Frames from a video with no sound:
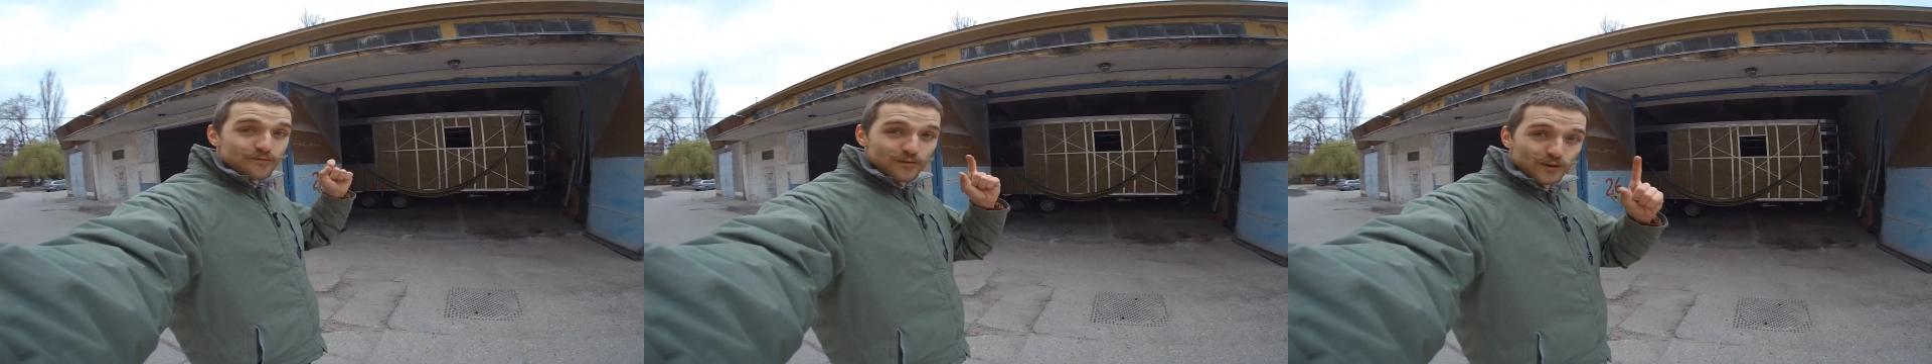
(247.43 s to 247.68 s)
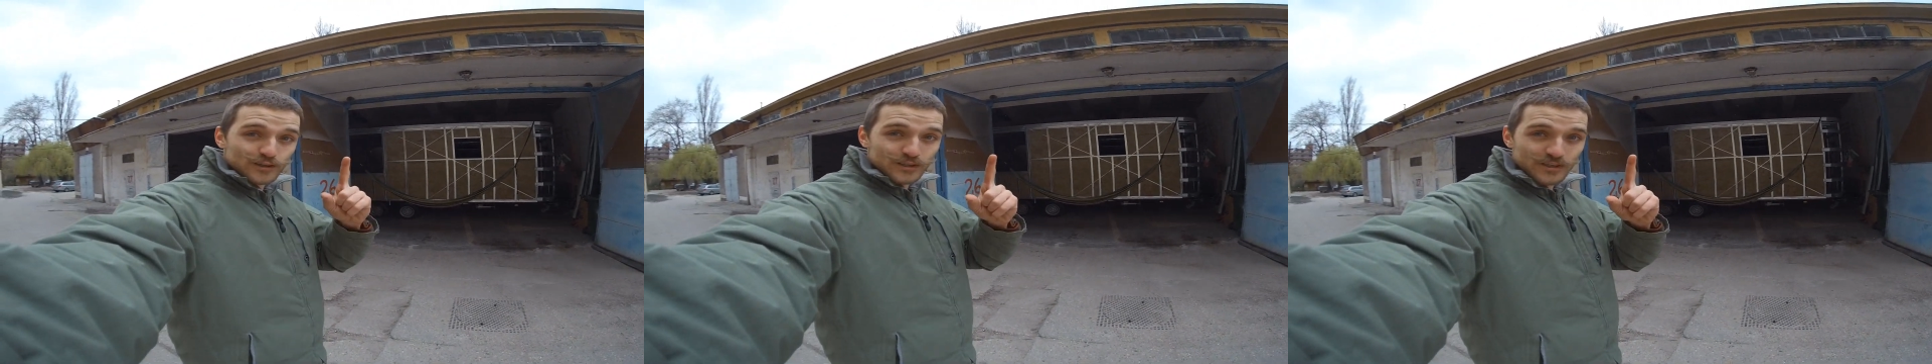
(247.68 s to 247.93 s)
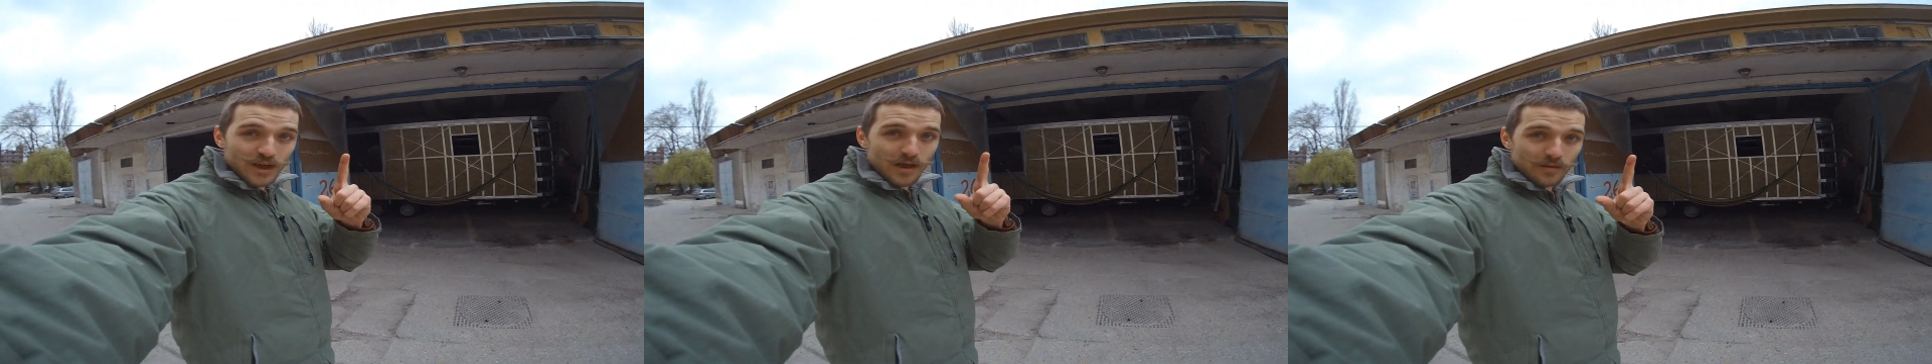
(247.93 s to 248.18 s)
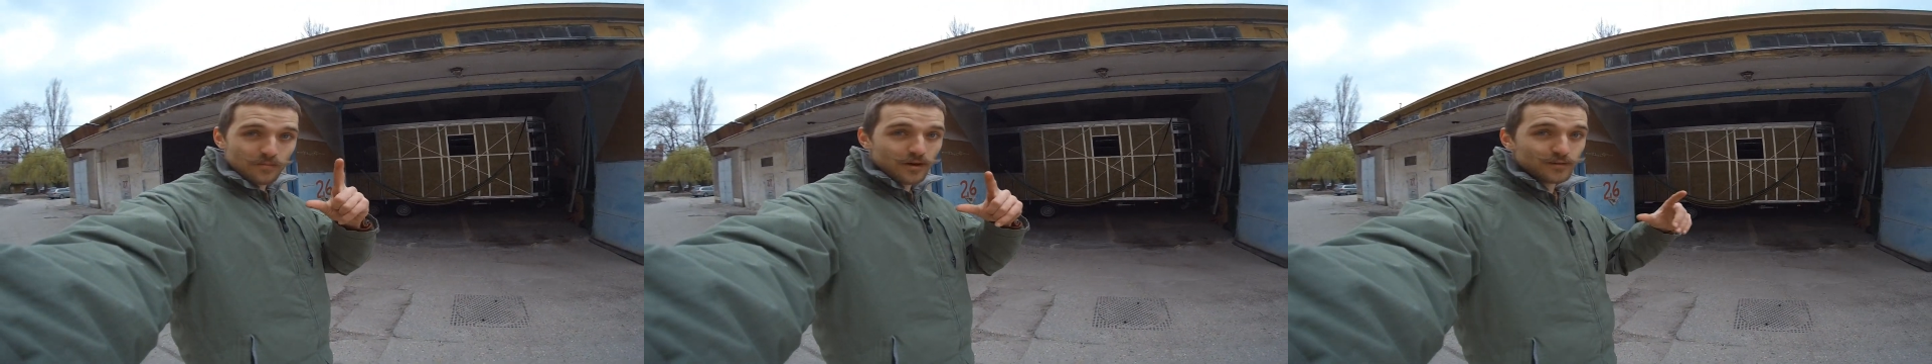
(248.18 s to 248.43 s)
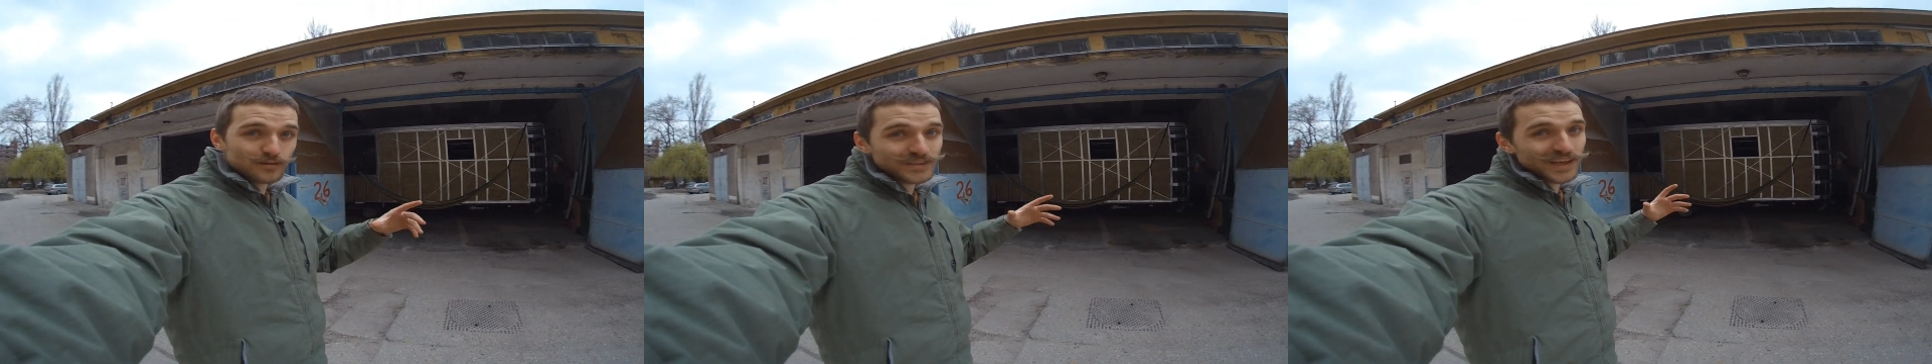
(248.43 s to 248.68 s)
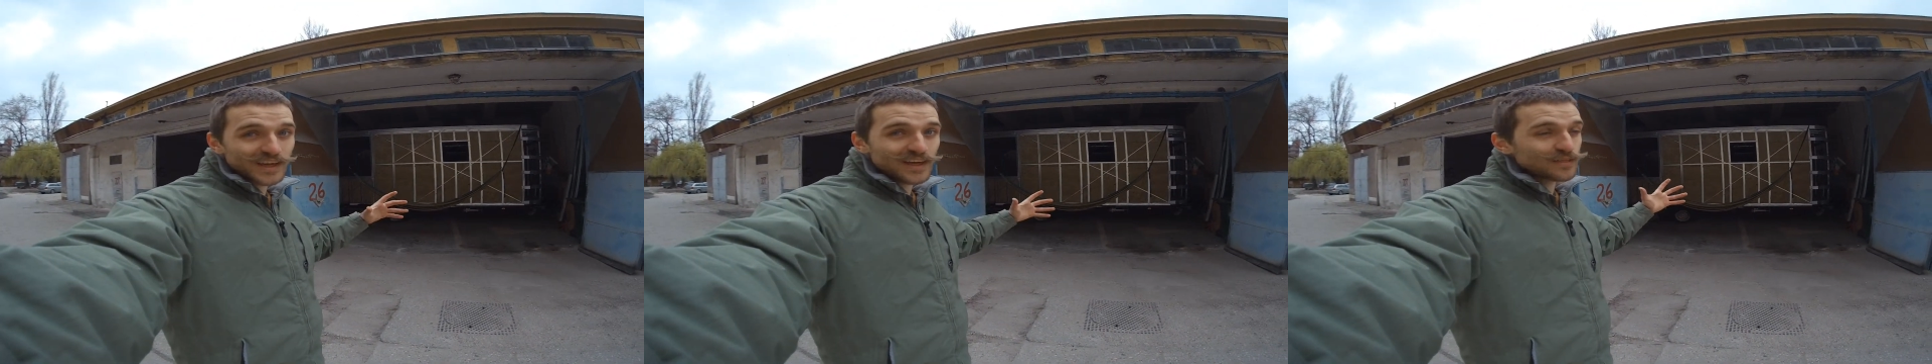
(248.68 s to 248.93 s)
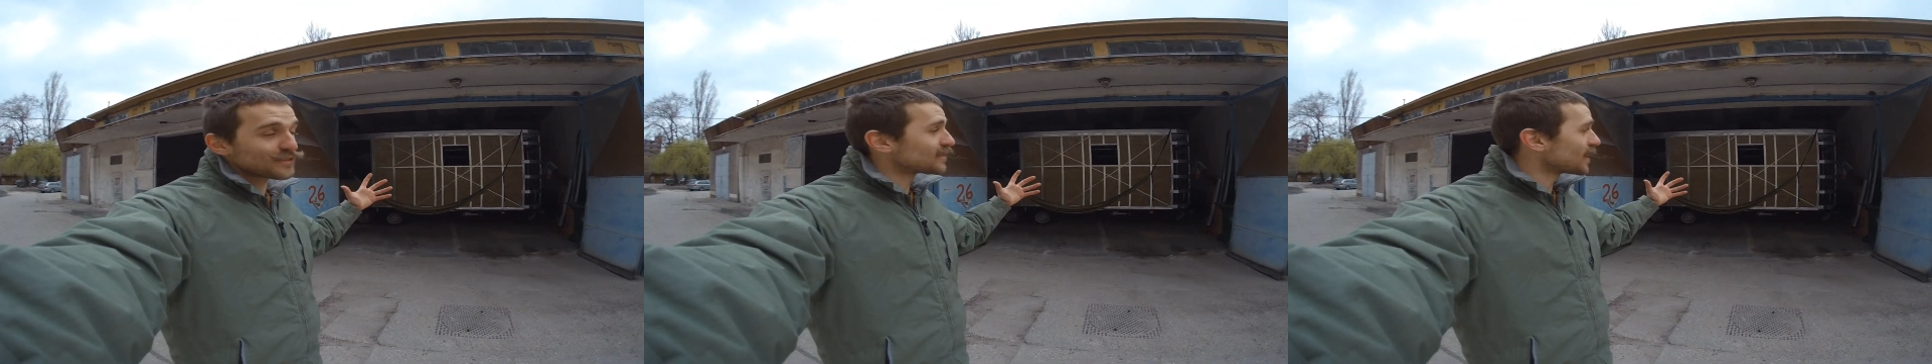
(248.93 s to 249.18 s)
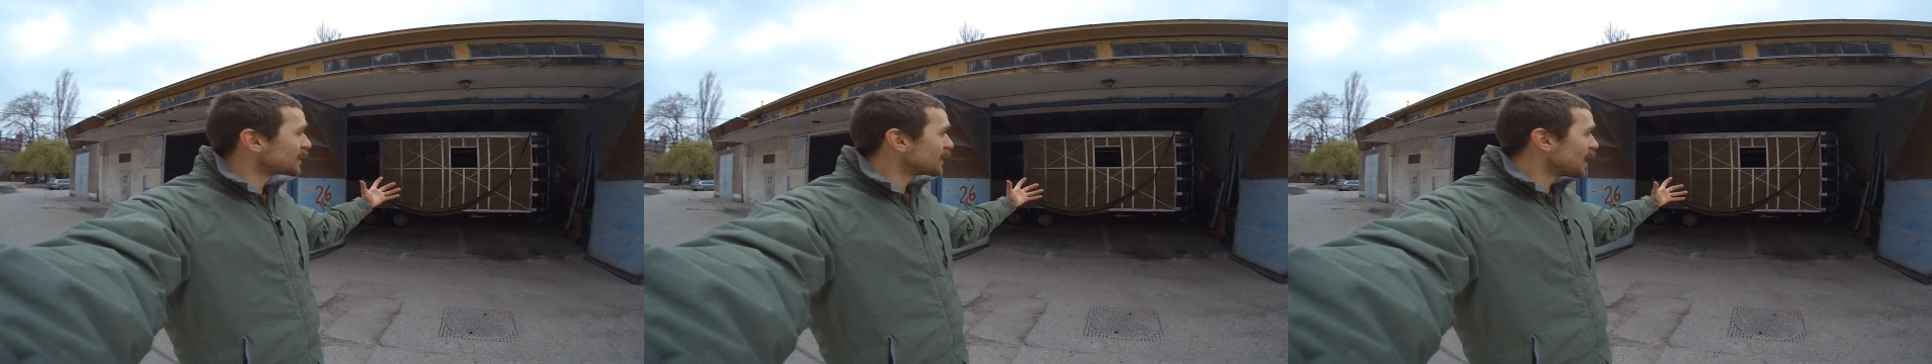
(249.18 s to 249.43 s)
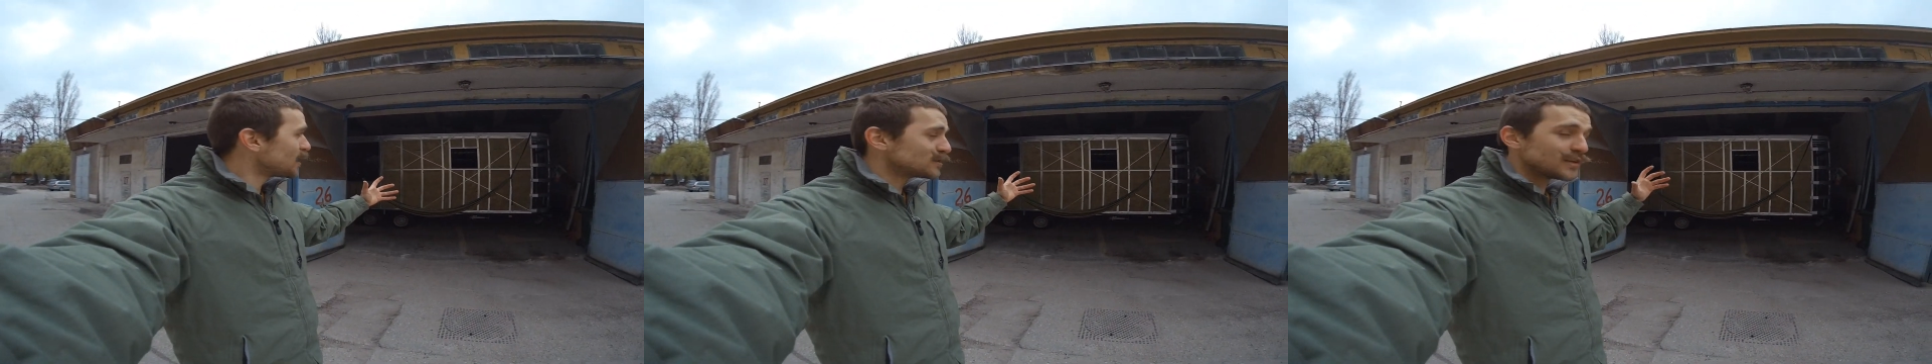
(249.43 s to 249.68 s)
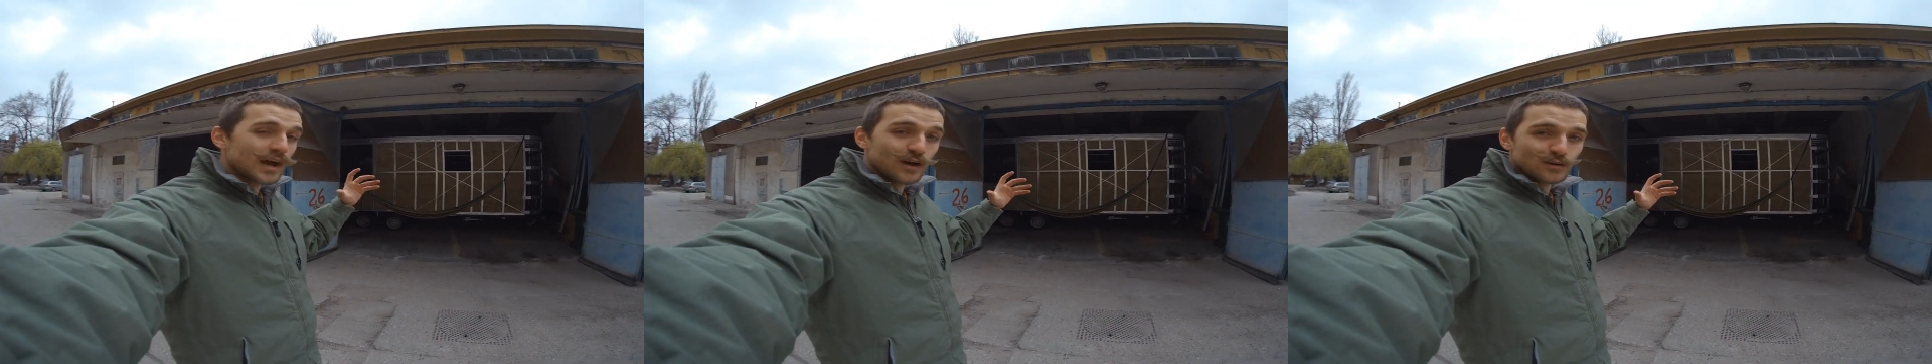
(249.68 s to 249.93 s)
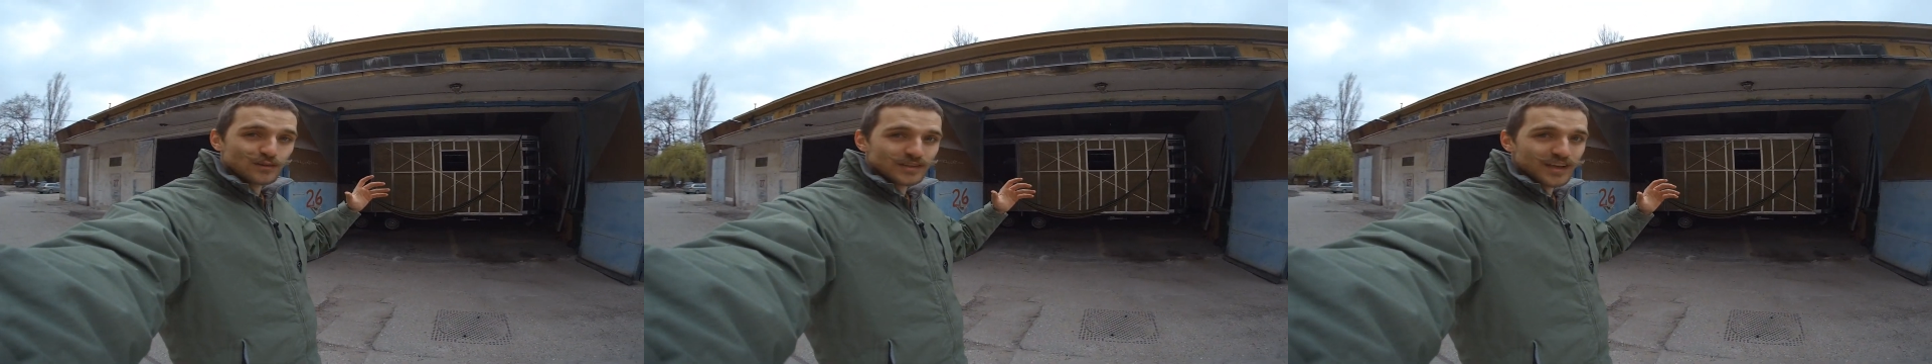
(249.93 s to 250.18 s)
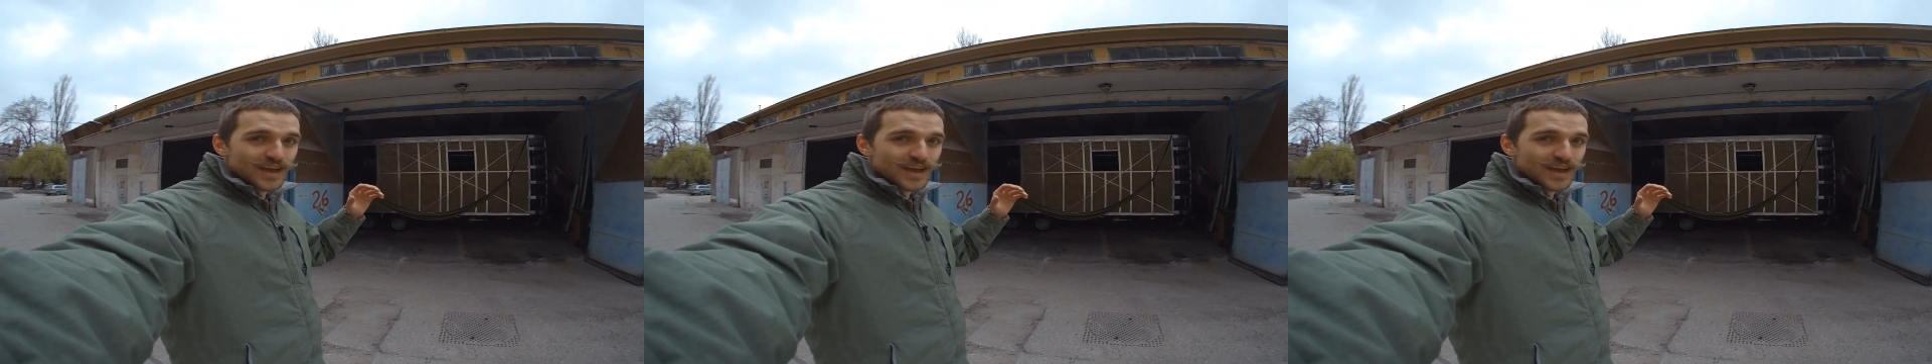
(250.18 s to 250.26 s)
first time of taking the tiny house out.